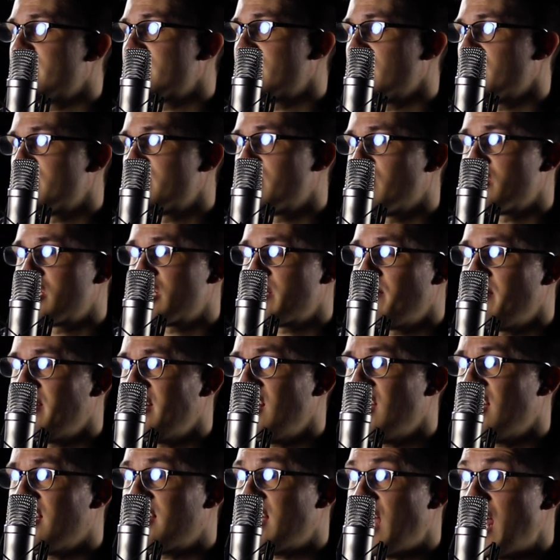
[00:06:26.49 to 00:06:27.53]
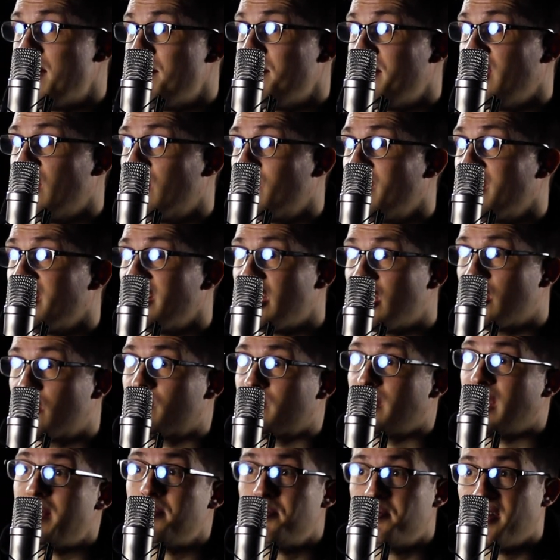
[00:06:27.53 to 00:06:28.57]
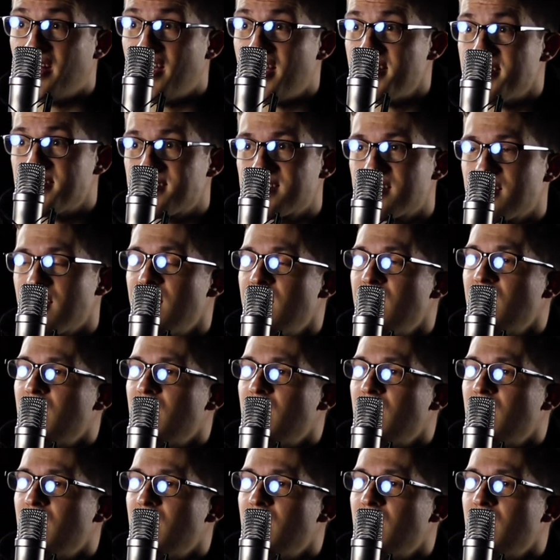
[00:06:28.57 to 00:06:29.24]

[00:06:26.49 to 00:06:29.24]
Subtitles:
So social media can be a really great place,